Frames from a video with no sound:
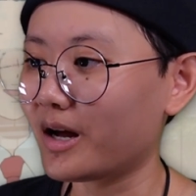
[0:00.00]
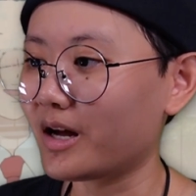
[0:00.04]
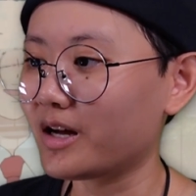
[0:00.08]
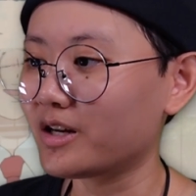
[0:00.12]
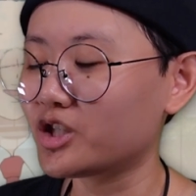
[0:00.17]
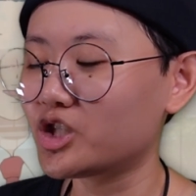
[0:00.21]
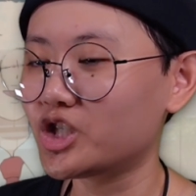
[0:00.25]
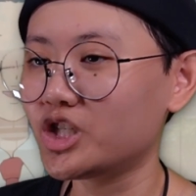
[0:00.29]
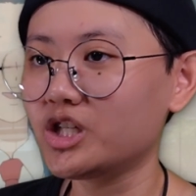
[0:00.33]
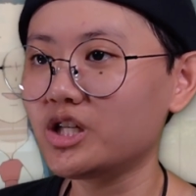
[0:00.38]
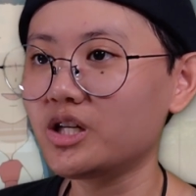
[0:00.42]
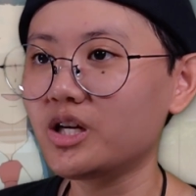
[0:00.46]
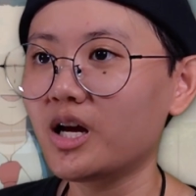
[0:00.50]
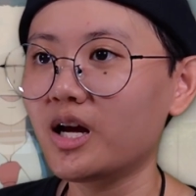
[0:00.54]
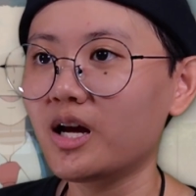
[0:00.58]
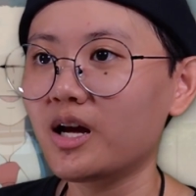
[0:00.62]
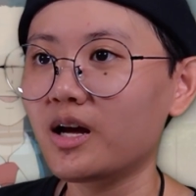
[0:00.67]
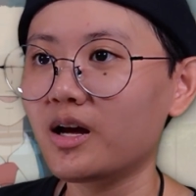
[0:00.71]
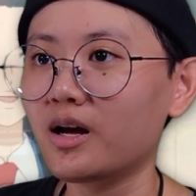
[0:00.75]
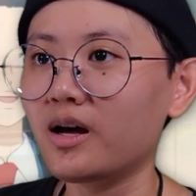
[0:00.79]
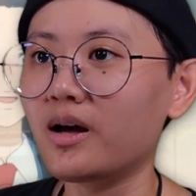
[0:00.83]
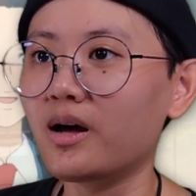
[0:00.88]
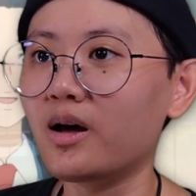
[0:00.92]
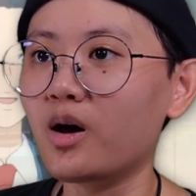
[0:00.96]
And she
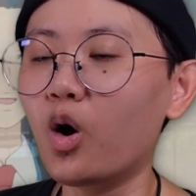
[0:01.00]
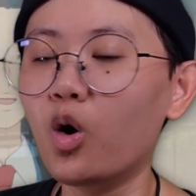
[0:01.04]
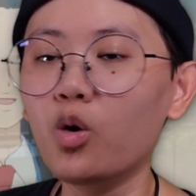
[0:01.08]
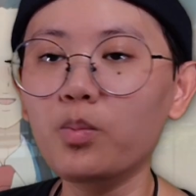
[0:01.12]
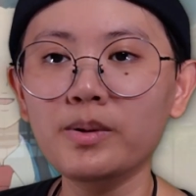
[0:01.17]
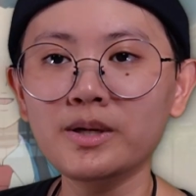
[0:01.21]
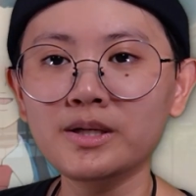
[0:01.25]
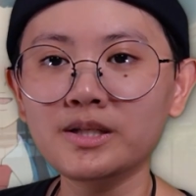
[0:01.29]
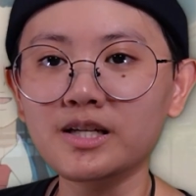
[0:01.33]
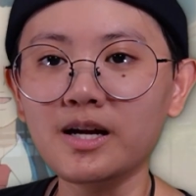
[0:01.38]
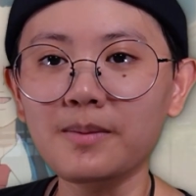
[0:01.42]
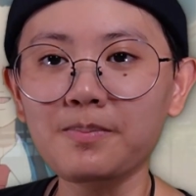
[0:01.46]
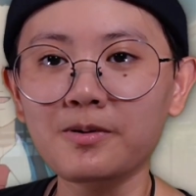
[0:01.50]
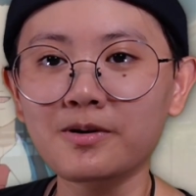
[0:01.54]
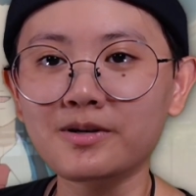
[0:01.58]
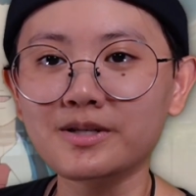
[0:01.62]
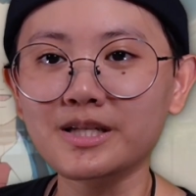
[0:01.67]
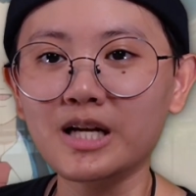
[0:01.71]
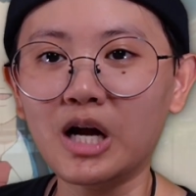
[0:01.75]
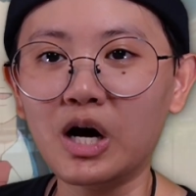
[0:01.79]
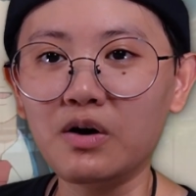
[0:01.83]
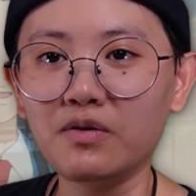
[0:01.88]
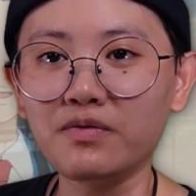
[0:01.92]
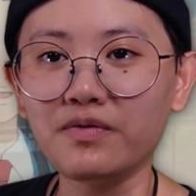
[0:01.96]
opens up
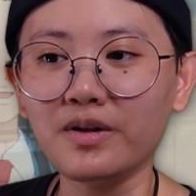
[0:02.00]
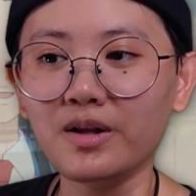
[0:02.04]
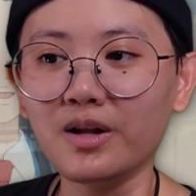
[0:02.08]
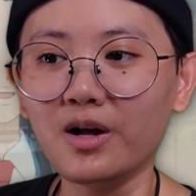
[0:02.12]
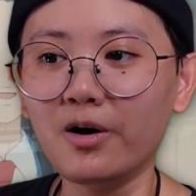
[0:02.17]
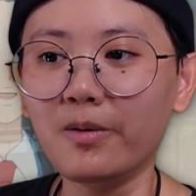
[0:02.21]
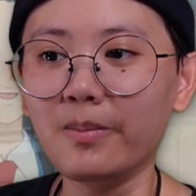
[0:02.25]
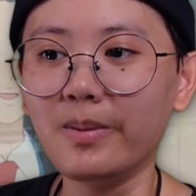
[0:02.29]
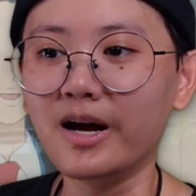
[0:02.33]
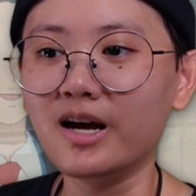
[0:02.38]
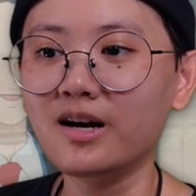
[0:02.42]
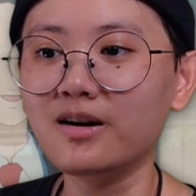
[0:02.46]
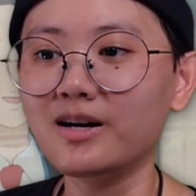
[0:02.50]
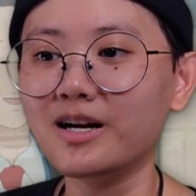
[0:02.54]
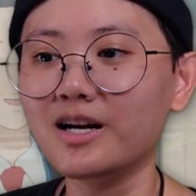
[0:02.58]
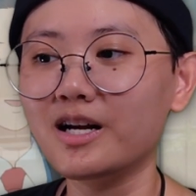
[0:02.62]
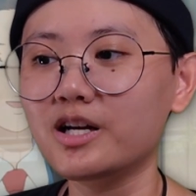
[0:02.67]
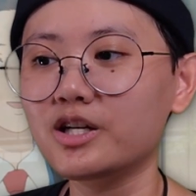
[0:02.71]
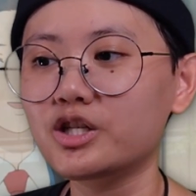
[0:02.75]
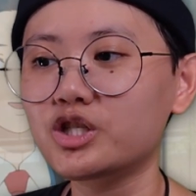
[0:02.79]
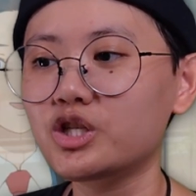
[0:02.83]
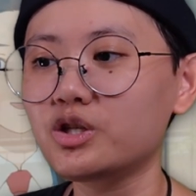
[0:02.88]
herself a little bit.